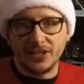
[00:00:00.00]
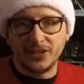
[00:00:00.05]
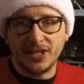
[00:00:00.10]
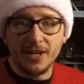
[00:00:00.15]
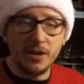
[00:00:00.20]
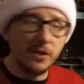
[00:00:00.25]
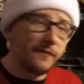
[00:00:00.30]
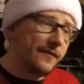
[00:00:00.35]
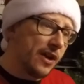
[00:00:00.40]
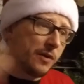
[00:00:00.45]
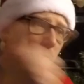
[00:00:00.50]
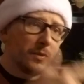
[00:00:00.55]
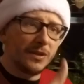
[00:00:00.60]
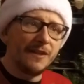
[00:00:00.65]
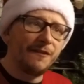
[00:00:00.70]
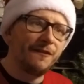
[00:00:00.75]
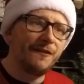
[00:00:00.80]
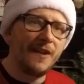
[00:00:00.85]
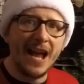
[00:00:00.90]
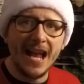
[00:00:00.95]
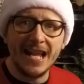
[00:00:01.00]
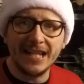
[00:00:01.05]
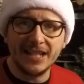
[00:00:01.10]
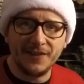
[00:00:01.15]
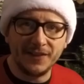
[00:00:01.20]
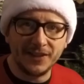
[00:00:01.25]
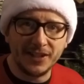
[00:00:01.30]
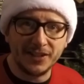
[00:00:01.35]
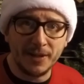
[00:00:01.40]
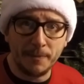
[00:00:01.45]
to say. You've heard what the fans
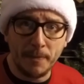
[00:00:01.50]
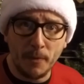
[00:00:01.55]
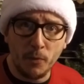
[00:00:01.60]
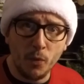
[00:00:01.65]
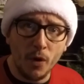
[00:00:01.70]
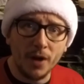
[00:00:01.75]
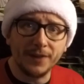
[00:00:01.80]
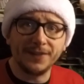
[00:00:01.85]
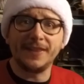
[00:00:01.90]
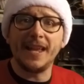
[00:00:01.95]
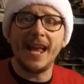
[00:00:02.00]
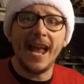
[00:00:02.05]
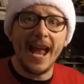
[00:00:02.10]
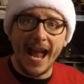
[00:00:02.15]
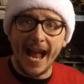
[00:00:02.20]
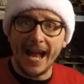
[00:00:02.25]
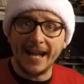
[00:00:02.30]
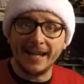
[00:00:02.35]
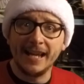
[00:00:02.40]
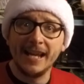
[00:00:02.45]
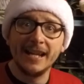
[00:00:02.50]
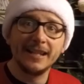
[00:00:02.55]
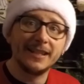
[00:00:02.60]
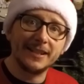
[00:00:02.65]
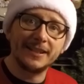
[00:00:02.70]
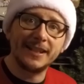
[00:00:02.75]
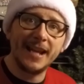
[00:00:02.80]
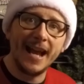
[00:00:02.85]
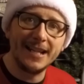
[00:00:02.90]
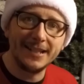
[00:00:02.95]
have had to say. But what the heck
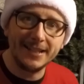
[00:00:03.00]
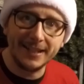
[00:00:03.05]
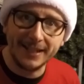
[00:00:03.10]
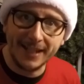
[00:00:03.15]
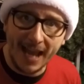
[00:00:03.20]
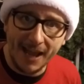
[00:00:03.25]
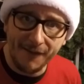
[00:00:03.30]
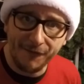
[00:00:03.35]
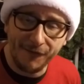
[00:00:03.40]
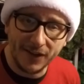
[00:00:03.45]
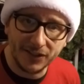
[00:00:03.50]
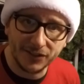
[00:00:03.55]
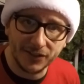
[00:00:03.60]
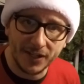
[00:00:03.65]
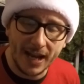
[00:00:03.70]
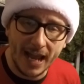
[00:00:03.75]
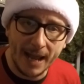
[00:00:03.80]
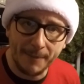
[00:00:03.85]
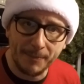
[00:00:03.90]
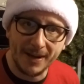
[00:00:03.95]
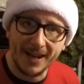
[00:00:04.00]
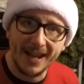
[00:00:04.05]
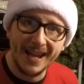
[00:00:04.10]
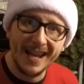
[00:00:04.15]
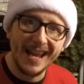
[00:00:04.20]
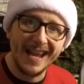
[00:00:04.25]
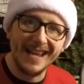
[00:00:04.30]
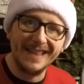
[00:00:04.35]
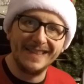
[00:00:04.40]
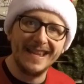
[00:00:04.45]
does Cast the Cat think is going to happen
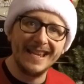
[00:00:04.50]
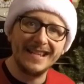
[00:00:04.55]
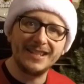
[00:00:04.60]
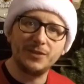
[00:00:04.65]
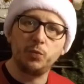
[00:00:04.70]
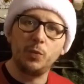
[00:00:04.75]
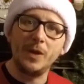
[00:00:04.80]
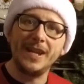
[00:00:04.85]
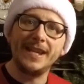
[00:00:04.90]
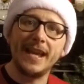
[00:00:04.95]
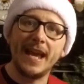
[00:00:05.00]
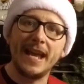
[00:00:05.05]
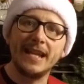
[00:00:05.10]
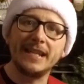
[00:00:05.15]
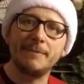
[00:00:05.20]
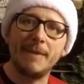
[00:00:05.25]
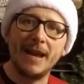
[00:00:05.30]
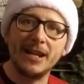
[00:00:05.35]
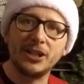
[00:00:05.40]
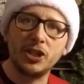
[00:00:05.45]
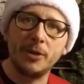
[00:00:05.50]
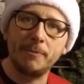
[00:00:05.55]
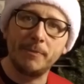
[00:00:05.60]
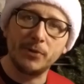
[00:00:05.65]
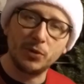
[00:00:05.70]
in this weekend's matchup